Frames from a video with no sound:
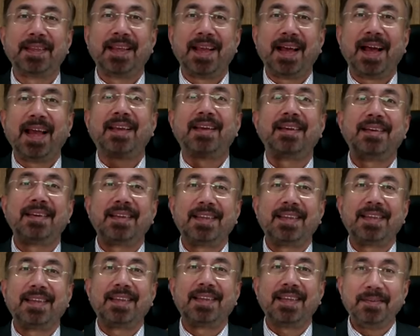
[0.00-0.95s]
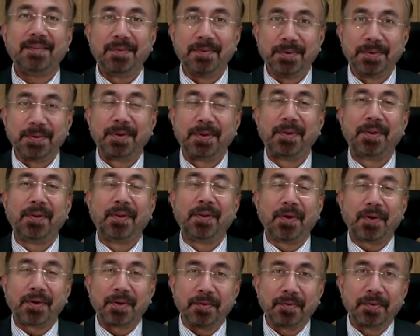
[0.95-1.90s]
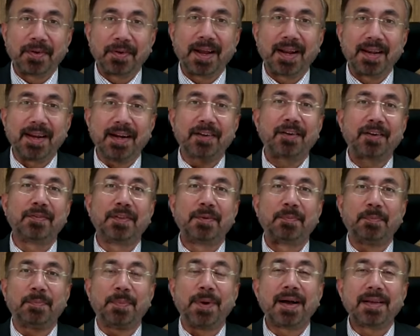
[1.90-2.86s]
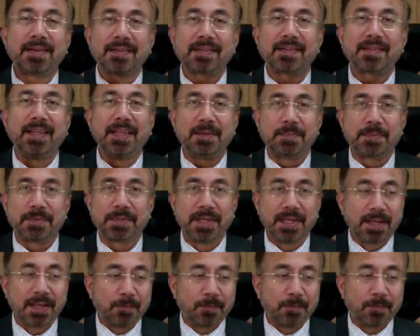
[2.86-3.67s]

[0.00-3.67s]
I can give you a lot of connect of the past themes